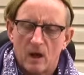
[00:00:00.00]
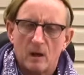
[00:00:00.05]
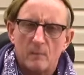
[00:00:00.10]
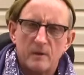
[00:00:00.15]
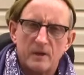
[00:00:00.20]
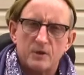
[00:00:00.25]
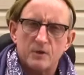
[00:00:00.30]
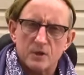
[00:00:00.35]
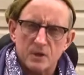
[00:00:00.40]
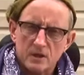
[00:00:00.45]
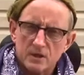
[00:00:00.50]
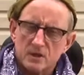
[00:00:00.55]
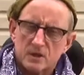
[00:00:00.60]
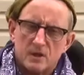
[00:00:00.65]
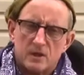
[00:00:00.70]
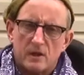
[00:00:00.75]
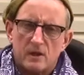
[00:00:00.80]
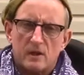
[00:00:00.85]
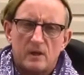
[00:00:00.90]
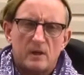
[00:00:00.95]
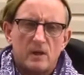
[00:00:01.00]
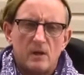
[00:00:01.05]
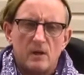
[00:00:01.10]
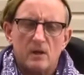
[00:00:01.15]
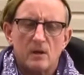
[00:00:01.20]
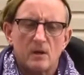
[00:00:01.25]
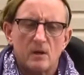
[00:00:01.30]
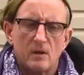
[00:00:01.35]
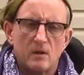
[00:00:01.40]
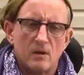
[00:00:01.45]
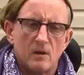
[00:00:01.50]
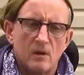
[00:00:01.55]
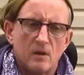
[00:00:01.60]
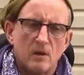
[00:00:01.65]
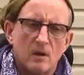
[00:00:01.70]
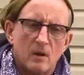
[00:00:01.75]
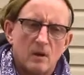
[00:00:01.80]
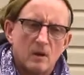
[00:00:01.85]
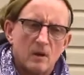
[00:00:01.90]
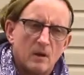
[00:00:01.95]
I mean, just the
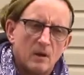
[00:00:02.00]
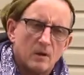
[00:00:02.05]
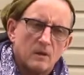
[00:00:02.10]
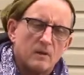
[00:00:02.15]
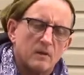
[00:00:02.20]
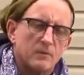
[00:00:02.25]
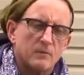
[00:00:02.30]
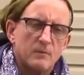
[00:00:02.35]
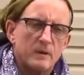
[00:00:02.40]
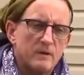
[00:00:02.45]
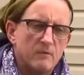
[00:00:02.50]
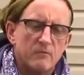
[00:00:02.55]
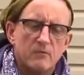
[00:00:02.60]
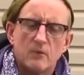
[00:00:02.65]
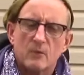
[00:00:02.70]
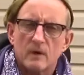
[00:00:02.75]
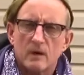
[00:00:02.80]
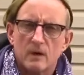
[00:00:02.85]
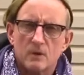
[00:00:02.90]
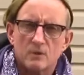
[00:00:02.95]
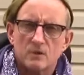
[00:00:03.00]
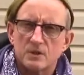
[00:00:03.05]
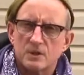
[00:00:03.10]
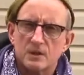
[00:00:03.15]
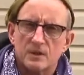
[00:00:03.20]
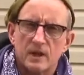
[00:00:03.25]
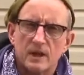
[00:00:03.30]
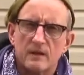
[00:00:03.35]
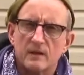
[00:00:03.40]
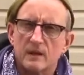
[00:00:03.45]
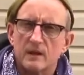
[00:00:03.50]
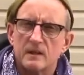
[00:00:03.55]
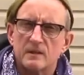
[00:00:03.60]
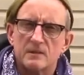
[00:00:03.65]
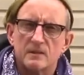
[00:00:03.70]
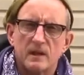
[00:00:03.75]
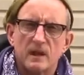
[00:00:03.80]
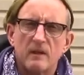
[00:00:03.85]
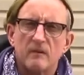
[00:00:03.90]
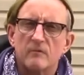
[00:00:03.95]
3 and 4 hours a day that I
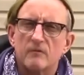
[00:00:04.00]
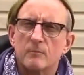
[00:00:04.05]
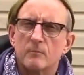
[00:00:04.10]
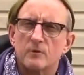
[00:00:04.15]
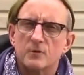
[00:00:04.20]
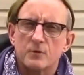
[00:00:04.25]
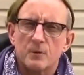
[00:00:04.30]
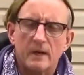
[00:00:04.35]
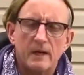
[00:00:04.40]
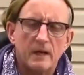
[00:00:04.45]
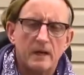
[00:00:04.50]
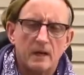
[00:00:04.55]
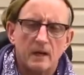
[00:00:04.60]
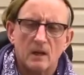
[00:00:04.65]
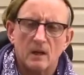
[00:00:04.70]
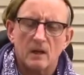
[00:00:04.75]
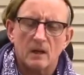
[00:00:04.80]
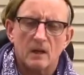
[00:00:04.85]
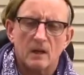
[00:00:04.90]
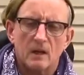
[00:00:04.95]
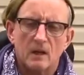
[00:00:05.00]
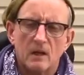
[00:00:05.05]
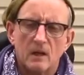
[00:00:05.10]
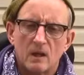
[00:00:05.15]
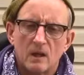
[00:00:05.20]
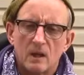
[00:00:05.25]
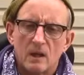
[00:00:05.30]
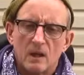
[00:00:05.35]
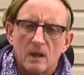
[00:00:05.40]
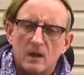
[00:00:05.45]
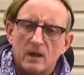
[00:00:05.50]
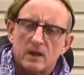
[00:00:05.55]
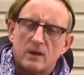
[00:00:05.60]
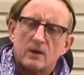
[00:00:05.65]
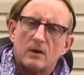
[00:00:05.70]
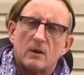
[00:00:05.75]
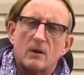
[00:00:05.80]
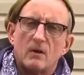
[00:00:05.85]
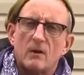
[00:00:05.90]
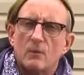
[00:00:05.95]
saved from training,
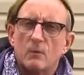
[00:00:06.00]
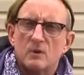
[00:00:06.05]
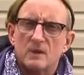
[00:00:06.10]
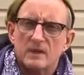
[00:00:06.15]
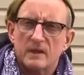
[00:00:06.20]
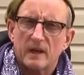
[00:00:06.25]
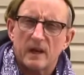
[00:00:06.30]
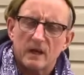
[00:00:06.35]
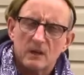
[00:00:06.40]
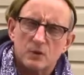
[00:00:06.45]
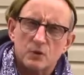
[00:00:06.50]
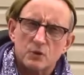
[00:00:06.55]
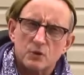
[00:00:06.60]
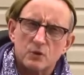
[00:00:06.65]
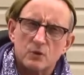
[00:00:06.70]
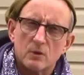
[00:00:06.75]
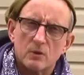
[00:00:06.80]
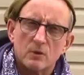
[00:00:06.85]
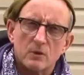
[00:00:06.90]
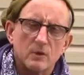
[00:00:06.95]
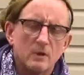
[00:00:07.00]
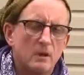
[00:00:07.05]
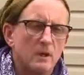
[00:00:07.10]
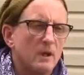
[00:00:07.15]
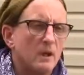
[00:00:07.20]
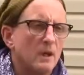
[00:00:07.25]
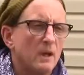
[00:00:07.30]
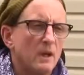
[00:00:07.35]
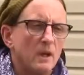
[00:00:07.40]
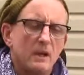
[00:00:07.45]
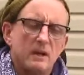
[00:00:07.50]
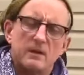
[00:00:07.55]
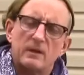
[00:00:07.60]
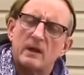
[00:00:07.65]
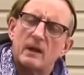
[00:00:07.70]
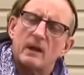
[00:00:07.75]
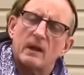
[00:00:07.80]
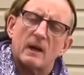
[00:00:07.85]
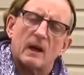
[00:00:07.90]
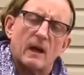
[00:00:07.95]
you know, was I getting stronger?
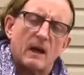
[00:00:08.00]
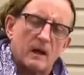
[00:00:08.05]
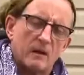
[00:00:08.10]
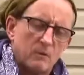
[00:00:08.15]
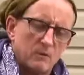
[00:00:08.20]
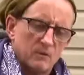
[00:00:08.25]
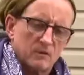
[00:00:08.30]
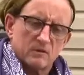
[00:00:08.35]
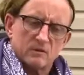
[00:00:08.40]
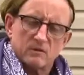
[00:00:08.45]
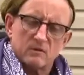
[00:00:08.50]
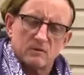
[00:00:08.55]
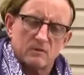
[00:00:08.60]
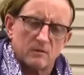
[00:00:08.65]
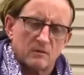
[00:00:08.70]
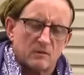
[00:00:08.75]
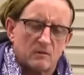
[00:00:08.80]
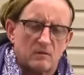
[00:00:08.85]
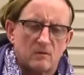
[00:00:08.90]
Yeah, I was.